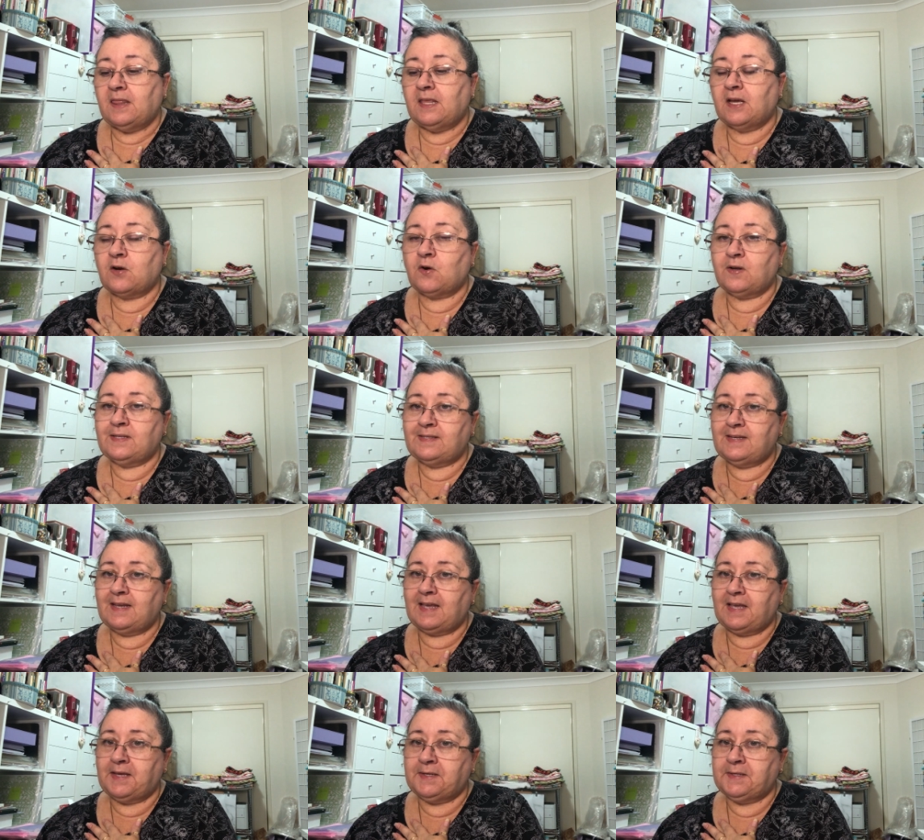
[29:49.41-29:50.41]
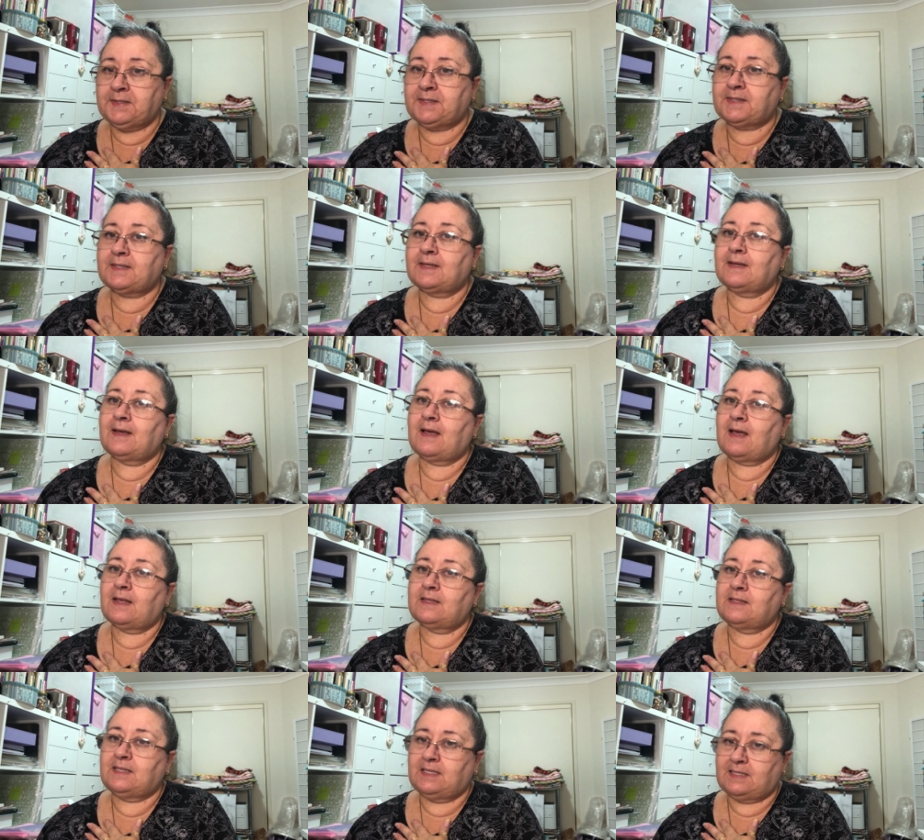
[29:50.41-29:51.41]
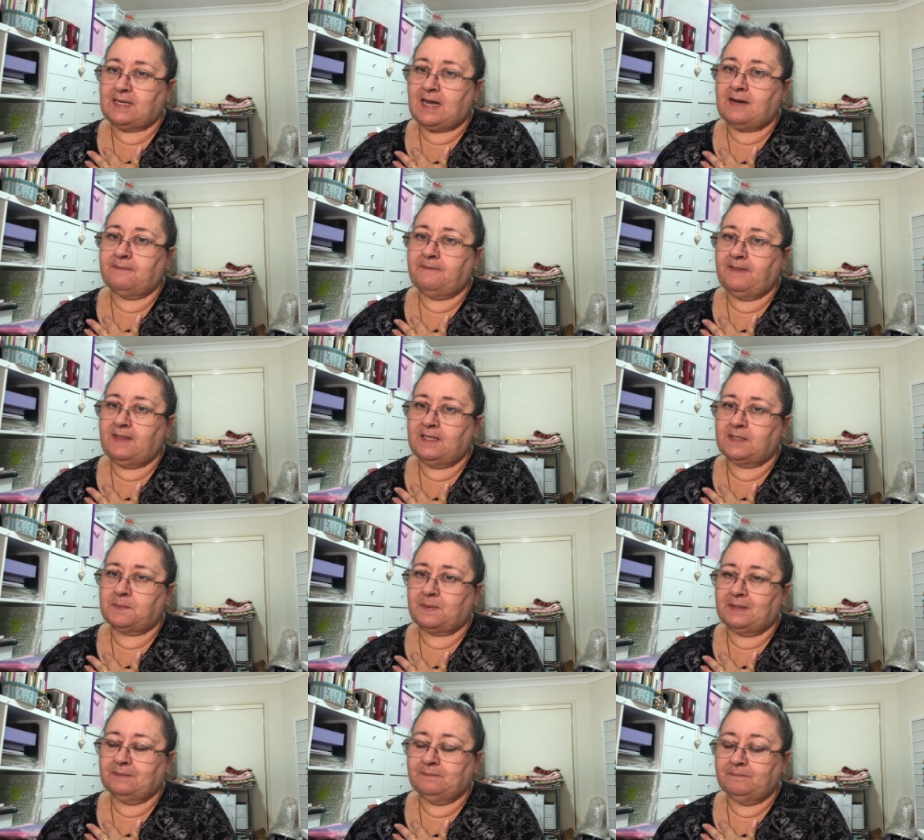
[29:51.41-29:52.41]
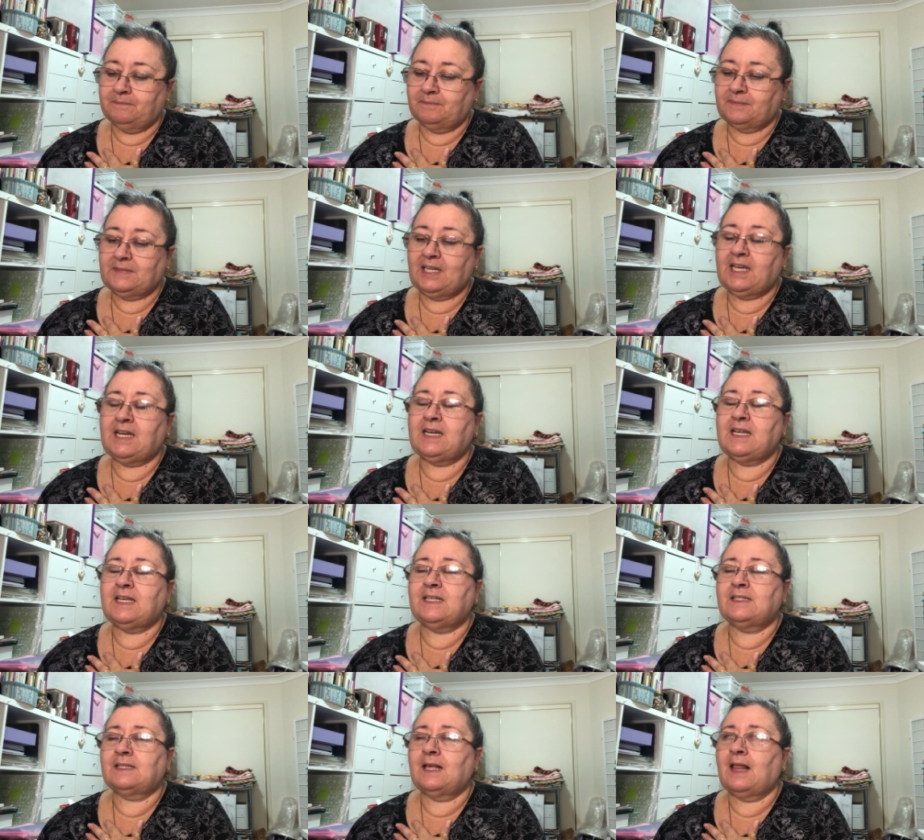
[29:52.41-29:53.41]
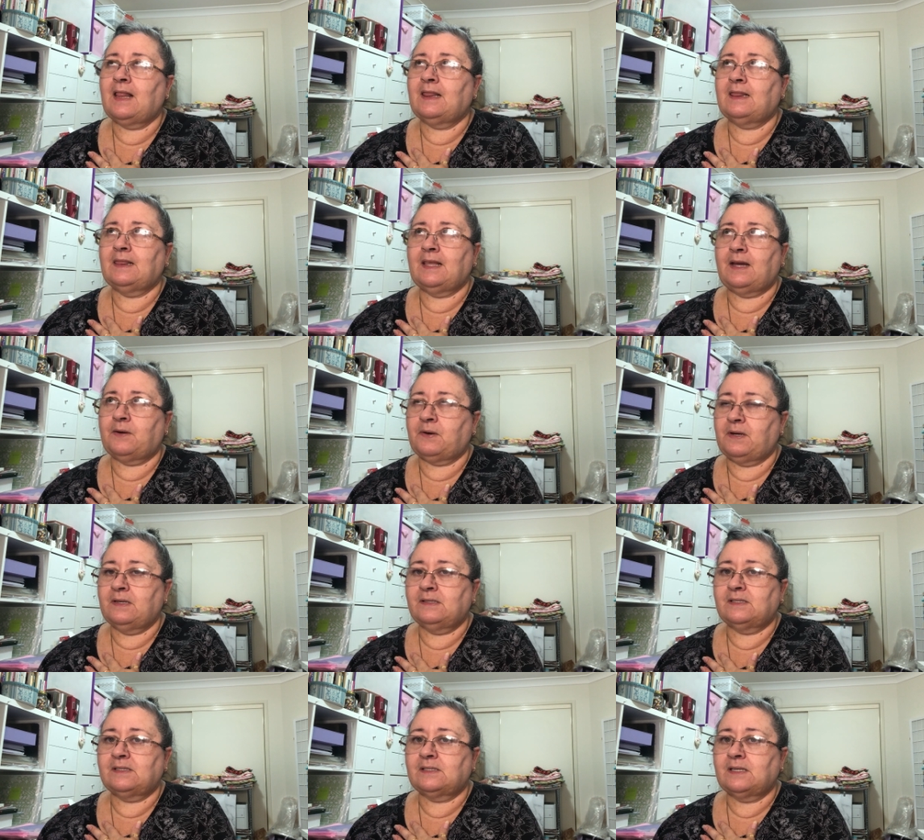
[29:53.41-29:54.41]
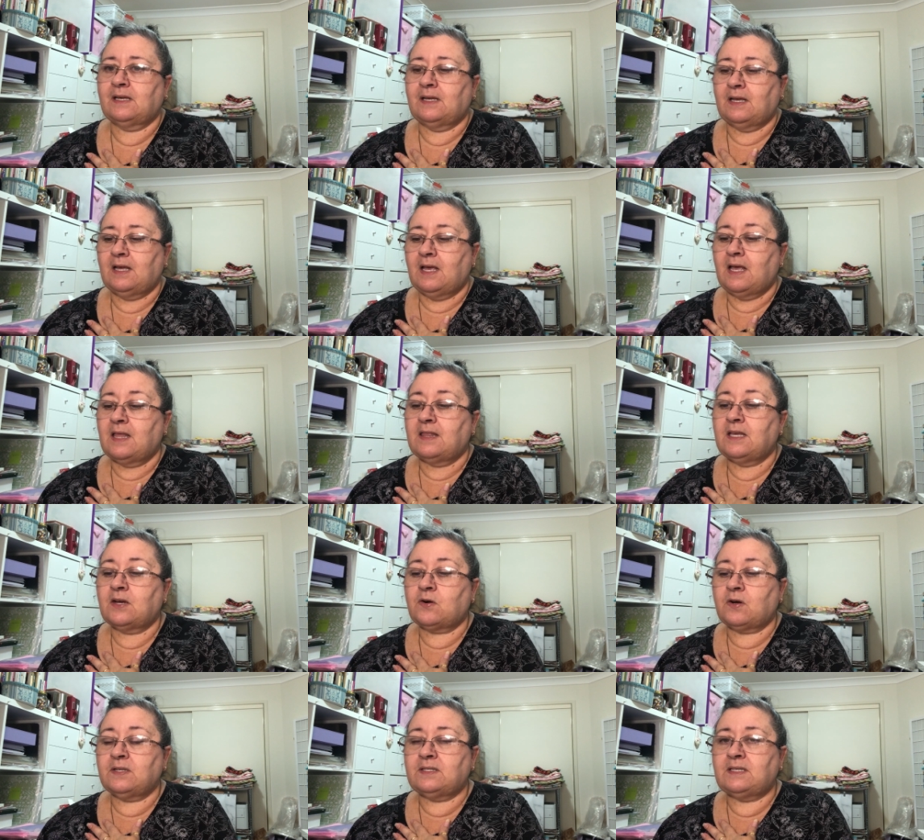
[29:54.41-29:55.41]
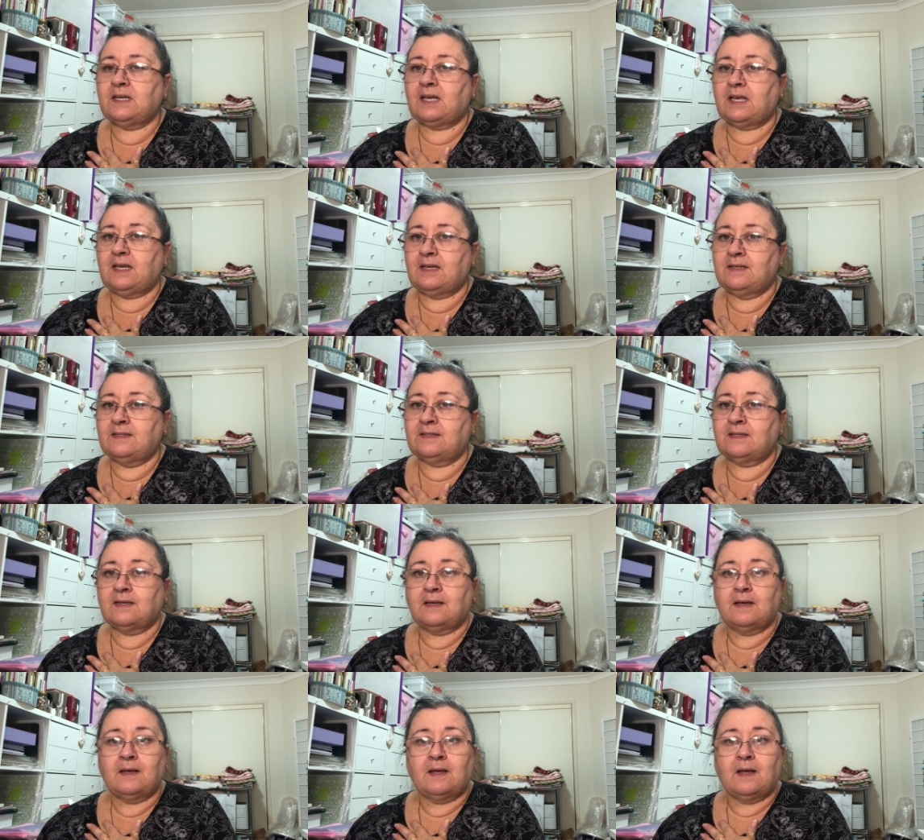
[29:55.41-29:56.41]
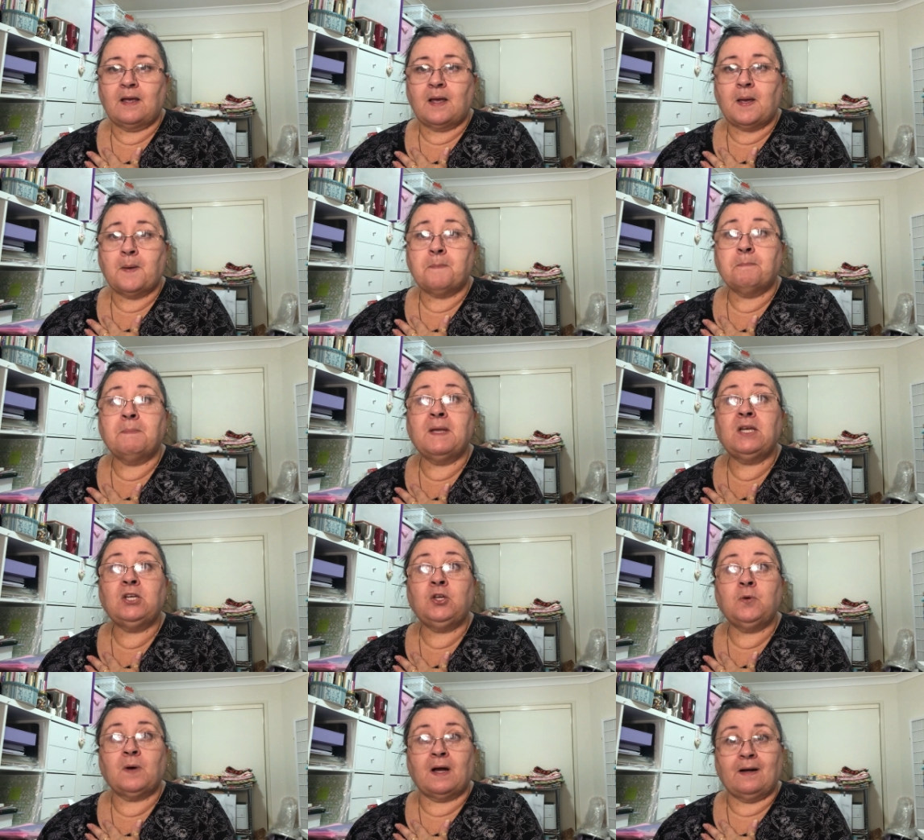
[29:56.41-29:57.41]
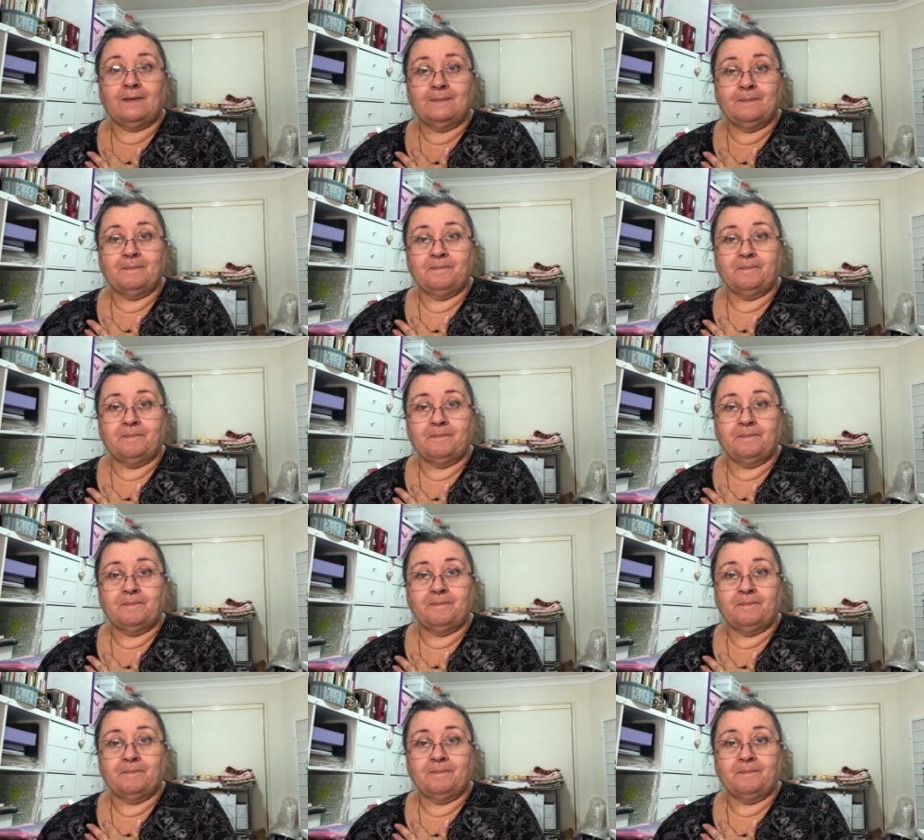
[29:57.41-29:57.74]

The acrostic is, sit down for this one, it is hilarious. The acrostic is manure.